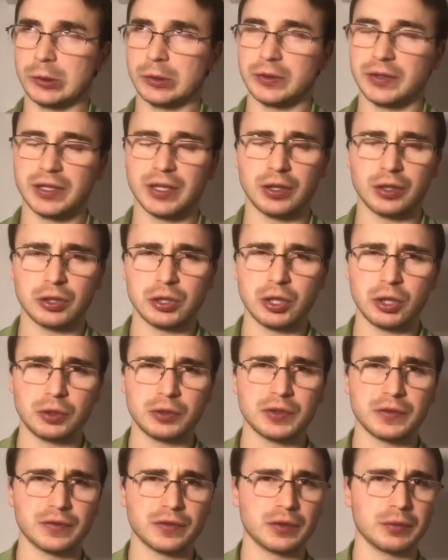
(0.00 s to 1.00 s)
a lot
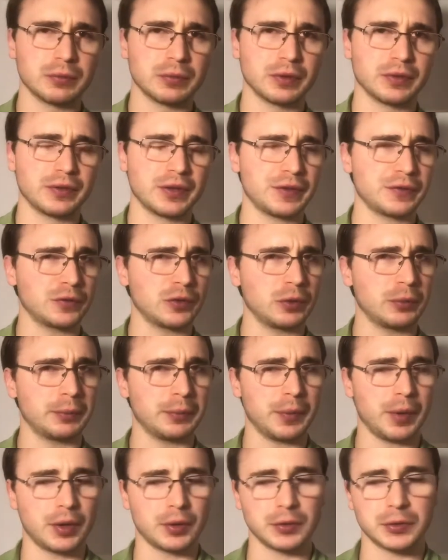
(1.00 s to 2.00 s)
of them, if not
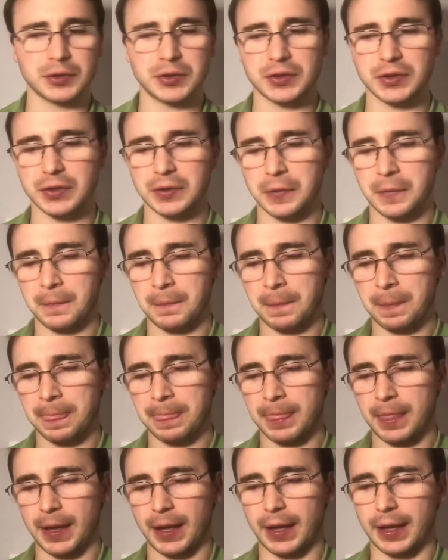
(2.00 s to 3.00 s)
most.
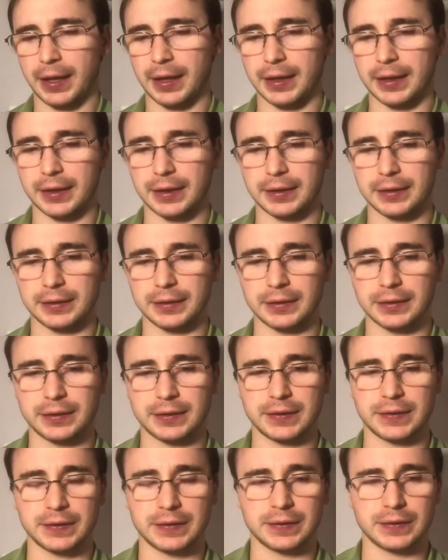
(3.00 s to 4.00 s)
And
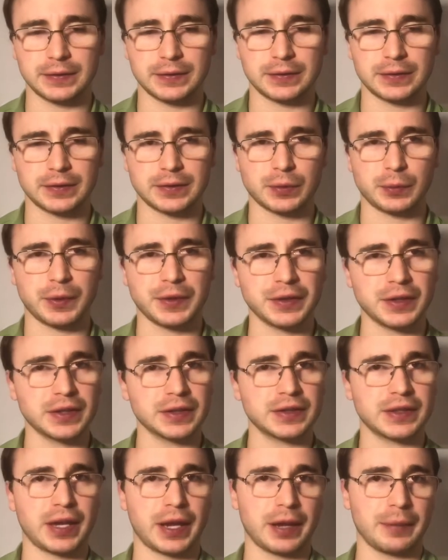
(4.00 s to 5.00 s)
so when this
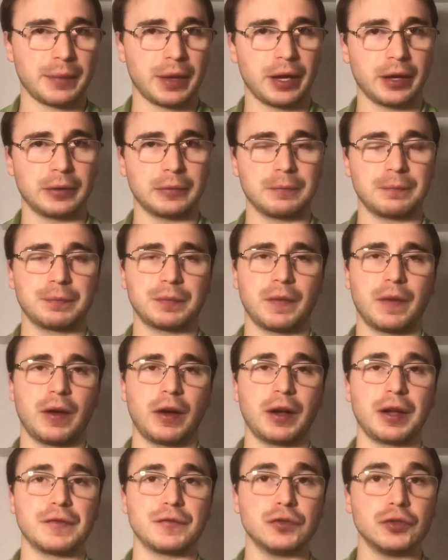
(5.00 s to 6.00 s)
came out,
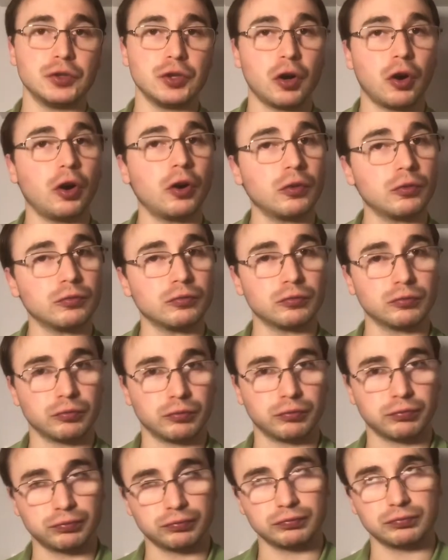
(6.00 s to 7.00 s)
I've not
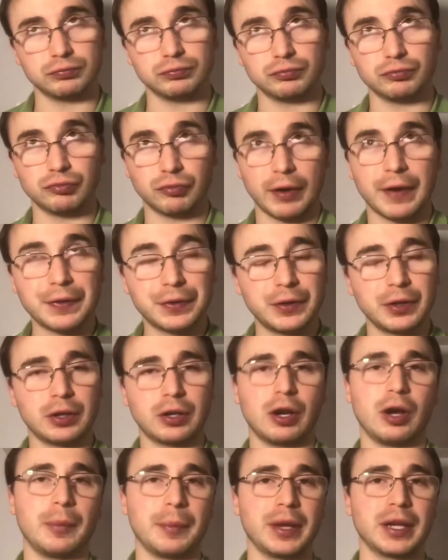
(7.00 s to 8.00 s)
read the
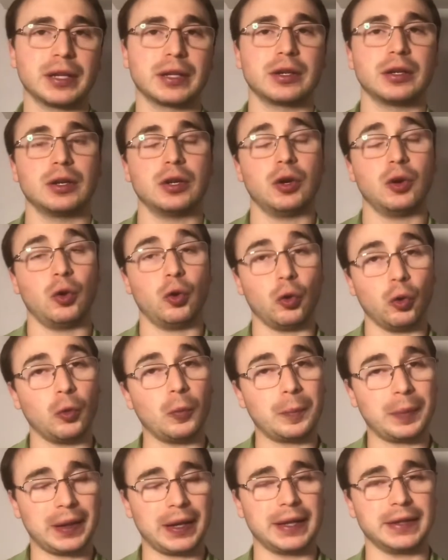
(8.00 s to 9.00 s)
comic or
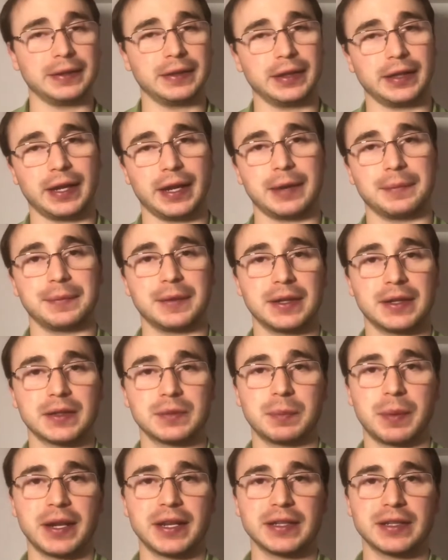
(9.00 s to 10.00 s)
played the game that it's
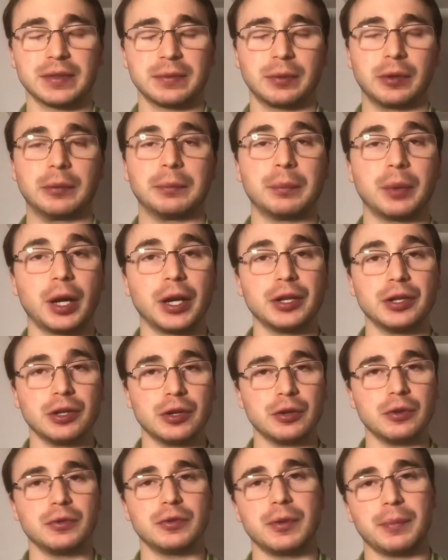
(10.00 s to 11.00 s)
based upon, but I
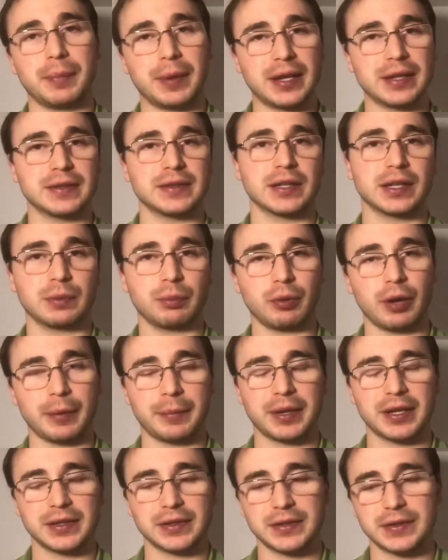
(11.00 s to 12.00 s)
knew the basic
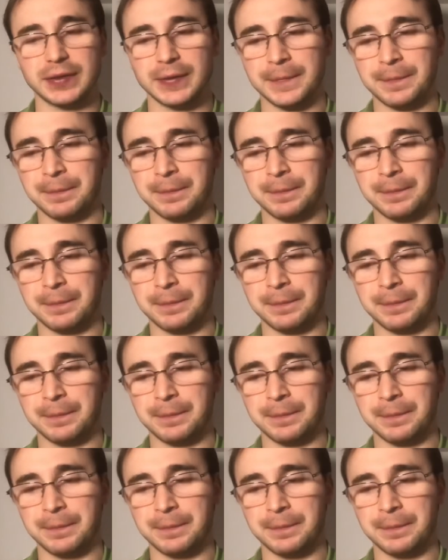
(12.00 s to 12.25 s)
premise.